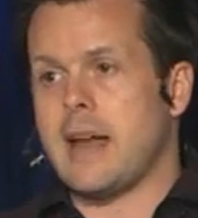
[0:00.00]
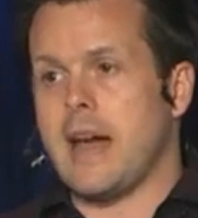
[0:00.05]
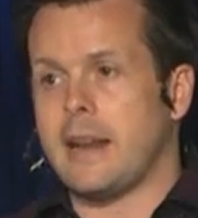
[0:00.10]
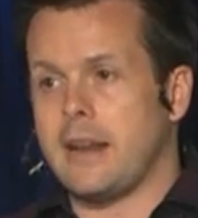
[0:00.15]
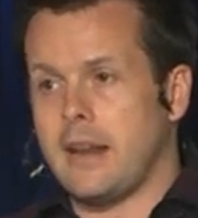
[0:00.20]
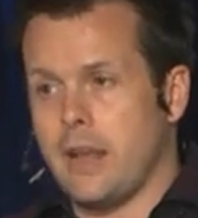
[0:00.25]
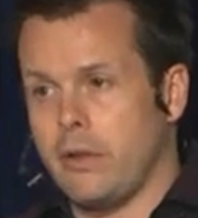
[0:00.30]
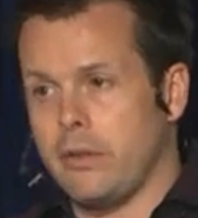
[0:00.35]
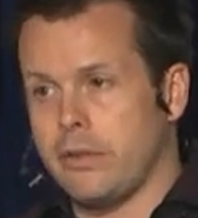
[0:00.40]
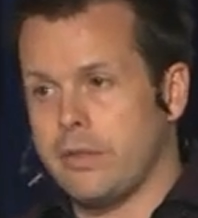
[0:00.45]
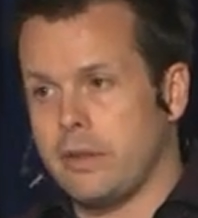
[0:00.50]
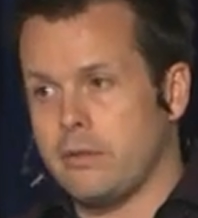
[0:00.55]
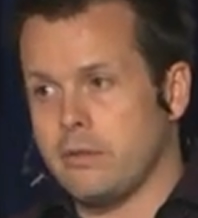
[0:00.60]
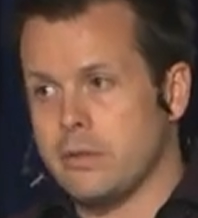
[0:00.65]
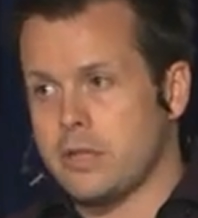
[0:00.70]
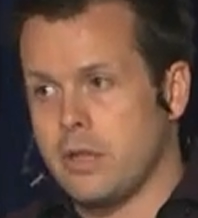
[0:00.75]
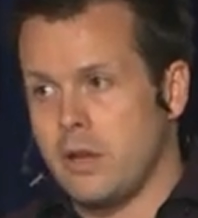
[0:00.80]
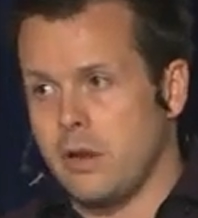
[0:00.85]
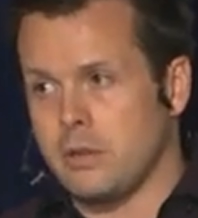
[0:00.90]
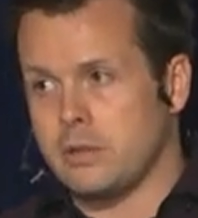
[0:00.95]
an unhealthy
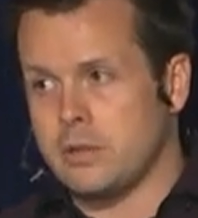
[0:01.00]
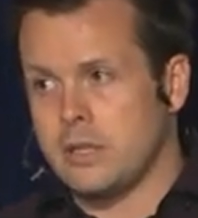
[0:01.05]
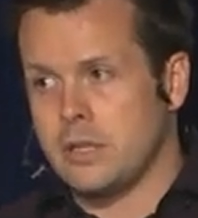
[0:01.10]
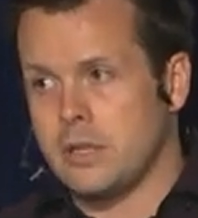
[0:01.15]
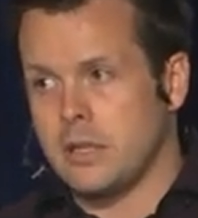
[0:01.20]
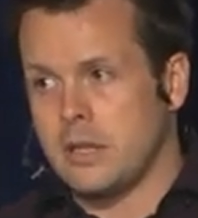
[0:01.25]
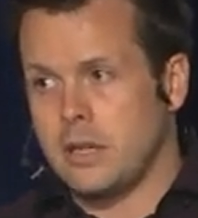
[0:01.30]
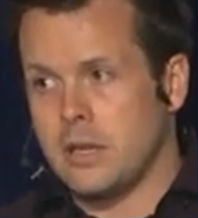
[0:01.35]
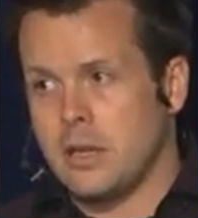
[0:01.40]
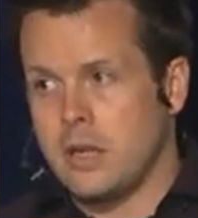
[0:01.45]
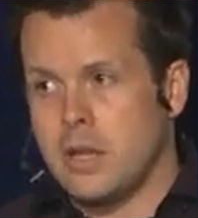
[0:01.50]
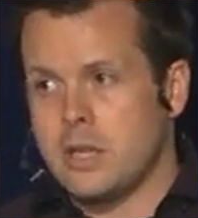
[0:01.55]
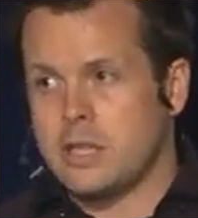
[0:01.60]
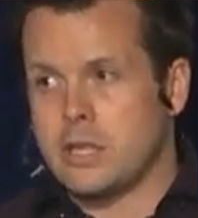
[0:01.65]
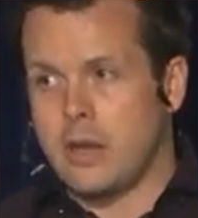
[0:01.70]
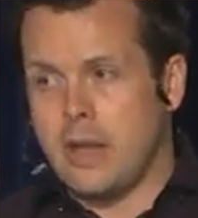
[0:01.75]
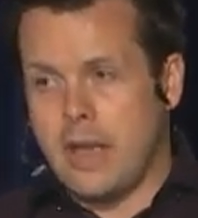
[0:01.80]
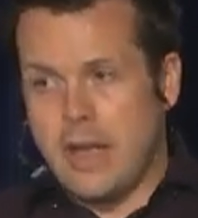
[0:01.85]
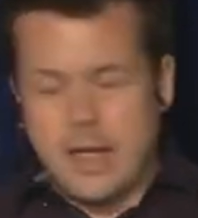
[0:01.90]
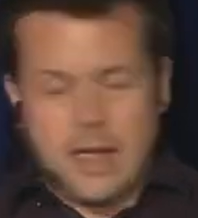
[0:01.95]
result.
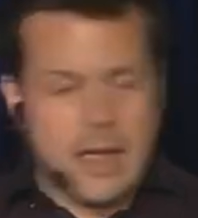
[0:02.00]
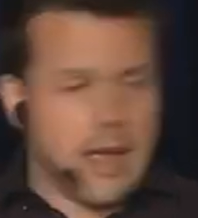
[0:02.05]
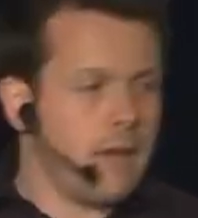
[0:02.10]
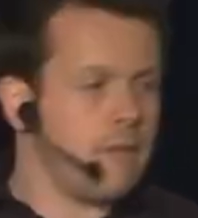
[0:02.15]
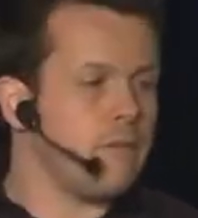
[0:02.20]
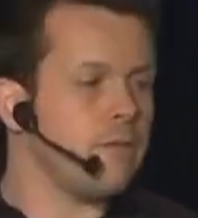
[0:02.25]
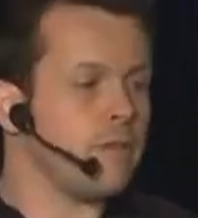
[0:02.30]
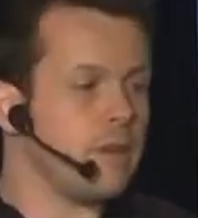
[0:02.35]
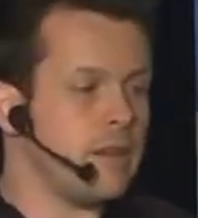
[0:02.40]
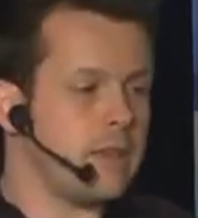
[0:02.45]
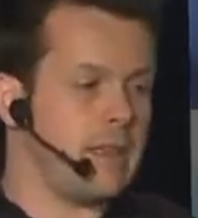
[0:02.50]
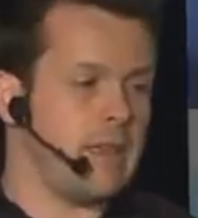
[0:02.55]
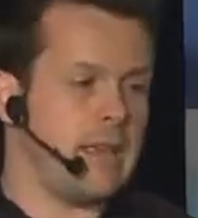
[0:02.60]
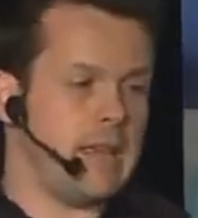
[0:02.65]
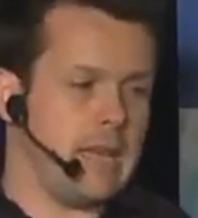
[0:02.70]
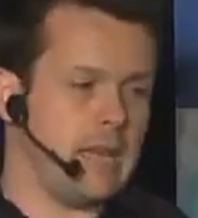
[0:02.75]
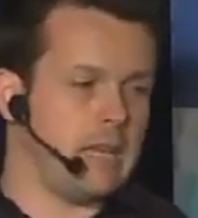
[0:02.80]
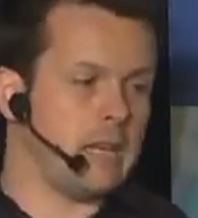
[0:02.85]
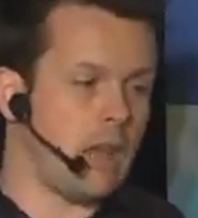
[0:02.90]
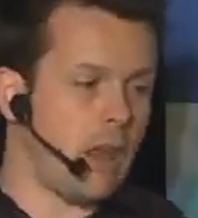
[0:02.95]
So, everything
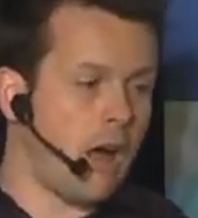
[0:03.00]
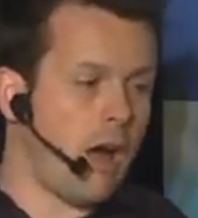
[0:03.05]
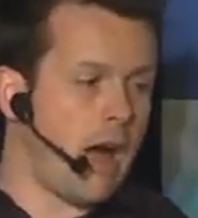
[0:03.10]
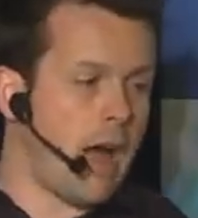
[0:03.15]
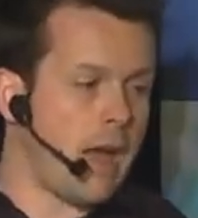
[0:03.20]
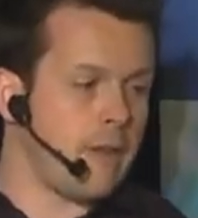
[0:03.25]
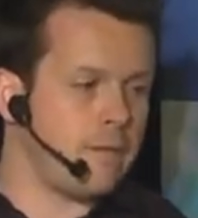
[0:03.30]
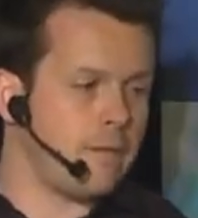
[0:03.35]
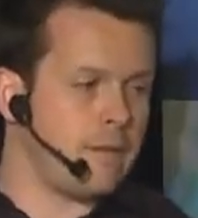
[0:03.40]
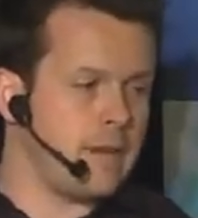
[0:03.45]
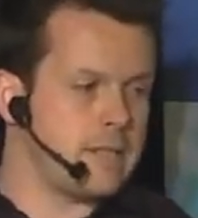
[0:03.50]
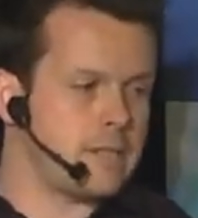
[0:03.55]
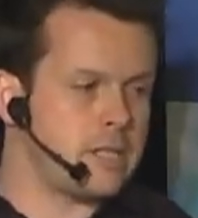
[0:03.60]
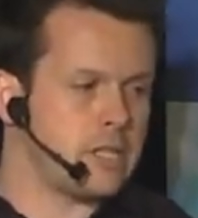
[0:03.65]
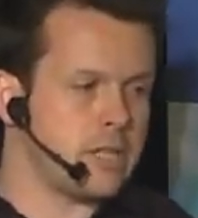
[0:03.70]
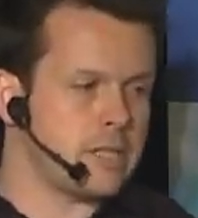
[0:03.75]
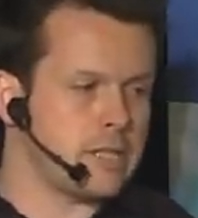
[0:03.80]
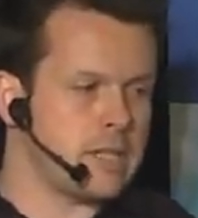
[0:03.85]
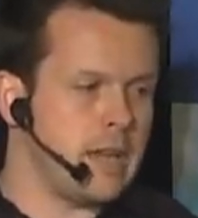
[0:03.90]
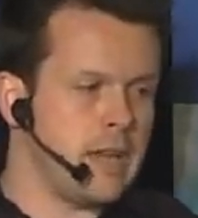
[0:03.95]
in life, it's
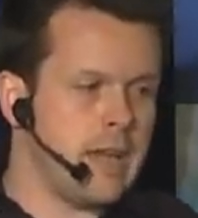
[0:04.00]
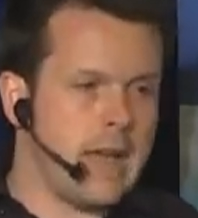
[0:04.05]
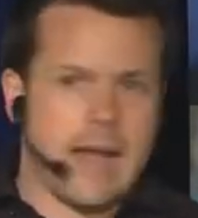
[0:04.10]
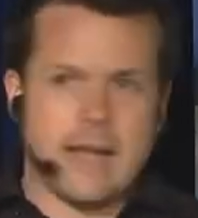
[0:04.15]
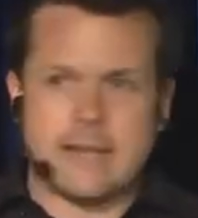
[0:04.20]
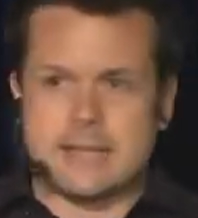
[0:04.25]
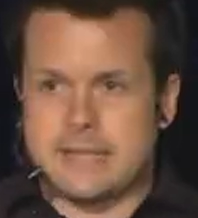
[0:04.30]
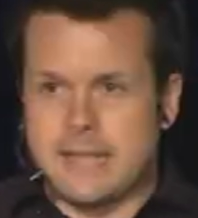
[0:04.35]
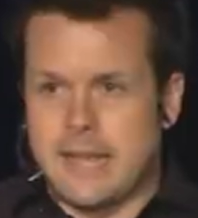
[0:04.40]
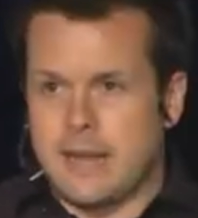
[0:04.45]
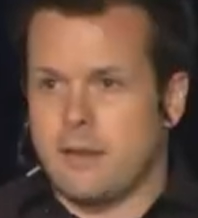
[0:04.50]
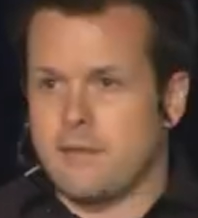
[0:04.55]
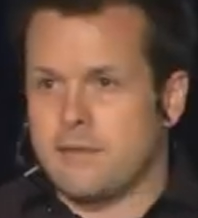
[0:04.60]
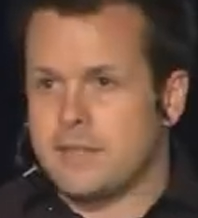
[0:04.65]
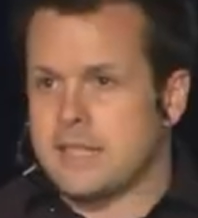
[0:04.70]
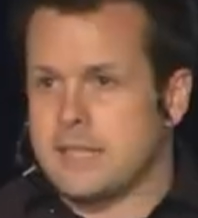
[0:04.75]
just a set of